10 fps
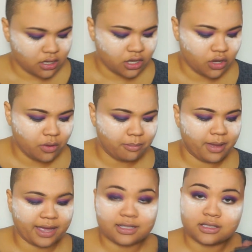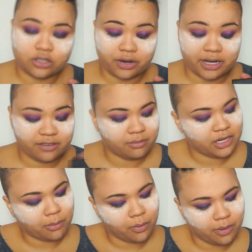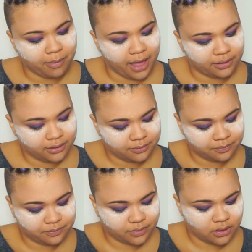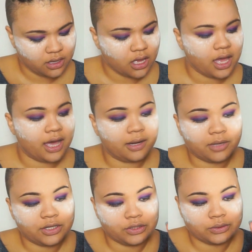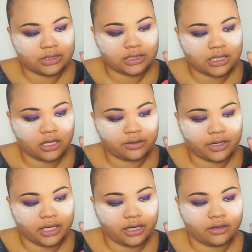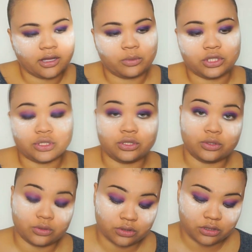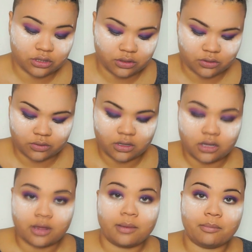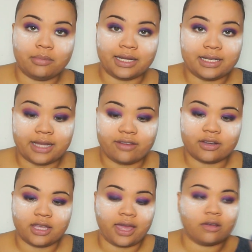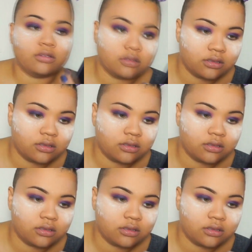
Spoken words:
going back into the Creative Me No. 1 palette, and I'm going to use this color right here that we just used to blend everything out.